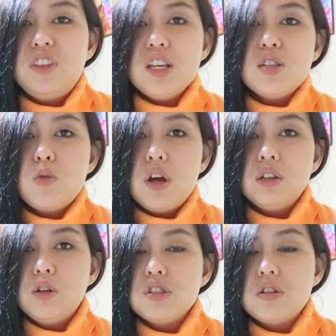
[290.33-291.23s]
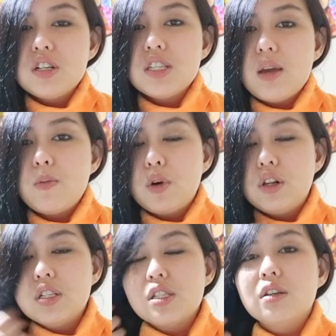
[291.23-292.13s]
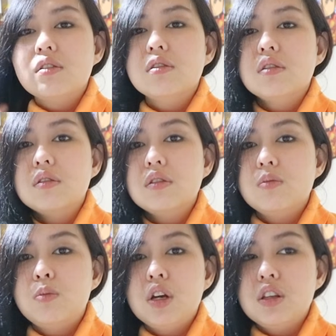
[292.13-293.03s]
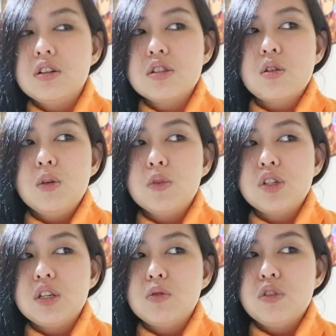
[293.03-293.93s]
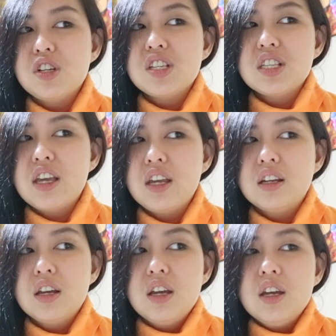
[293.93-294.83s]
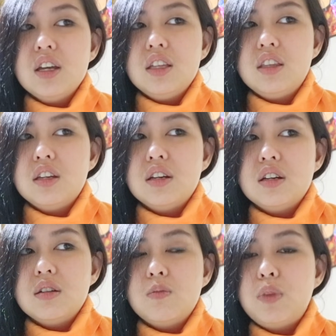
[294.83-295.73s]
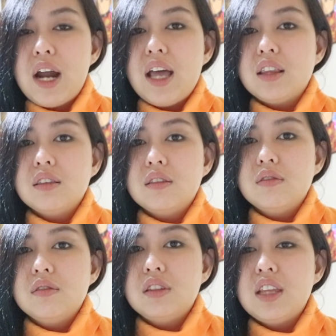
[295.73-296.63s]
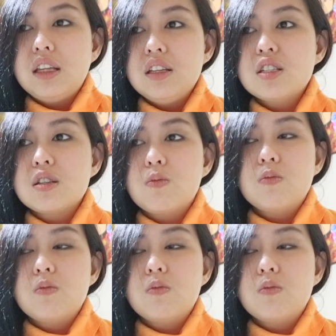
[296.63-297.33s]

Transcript: This one closely resembles Brother's sewing machine, which is like the brand that is